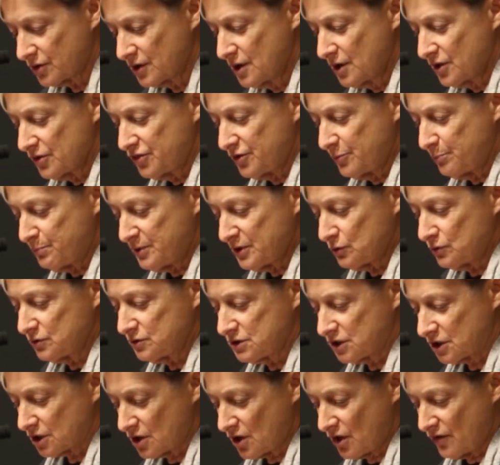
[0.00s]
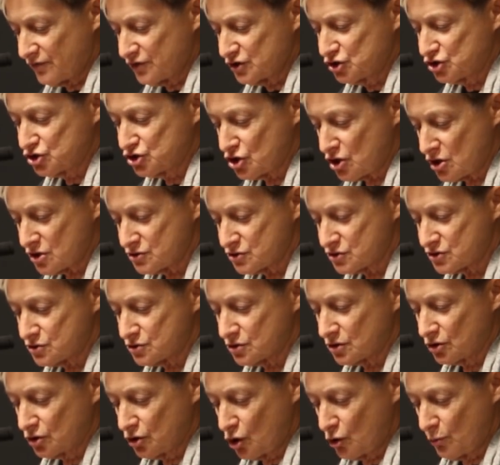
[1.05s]
the building of a just
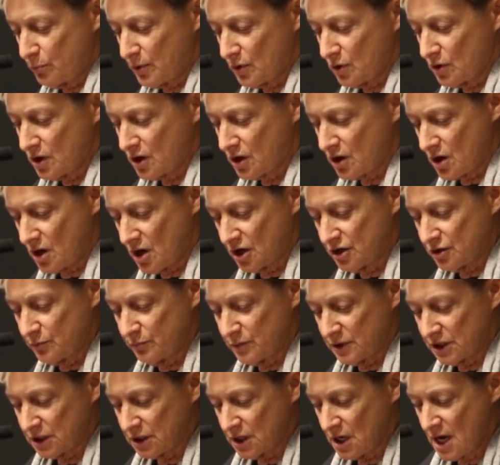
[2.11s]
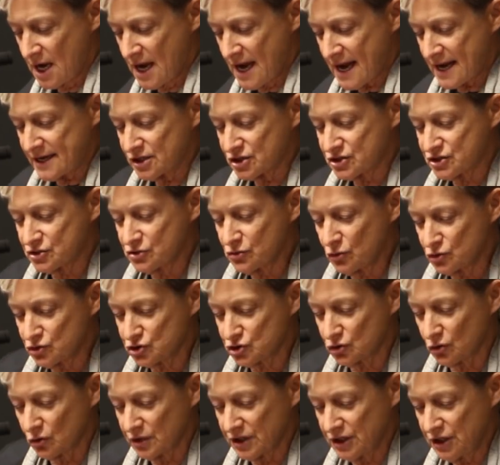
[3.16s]
global economy, and a
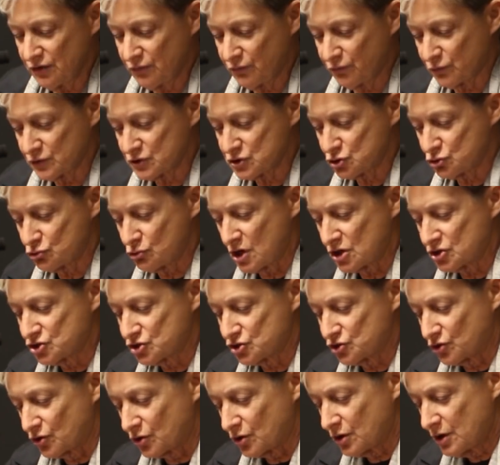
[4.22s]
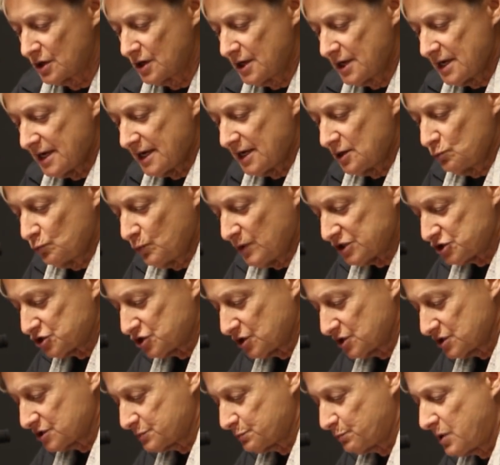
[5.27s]
social infrastructure in which it
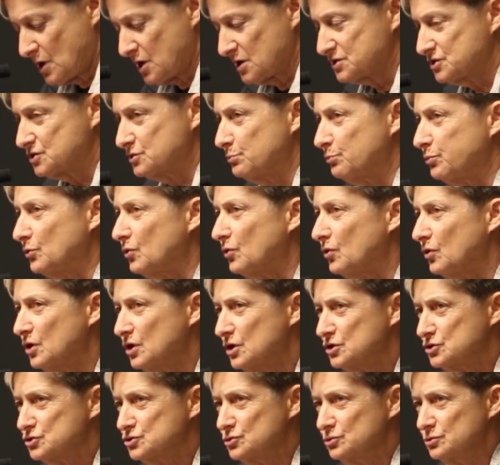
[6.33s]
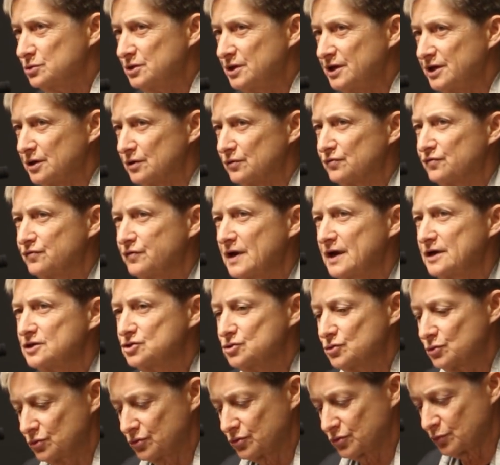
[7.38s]
is possible to live and
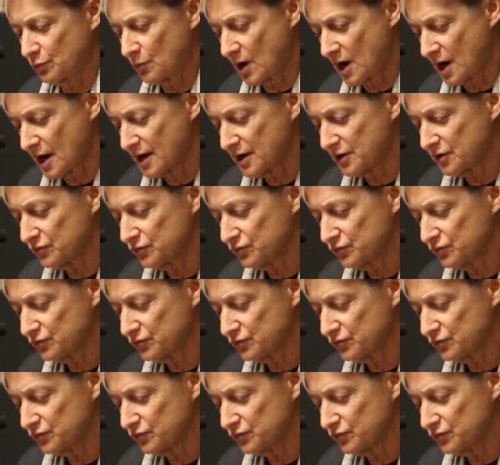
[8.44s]
to thrive.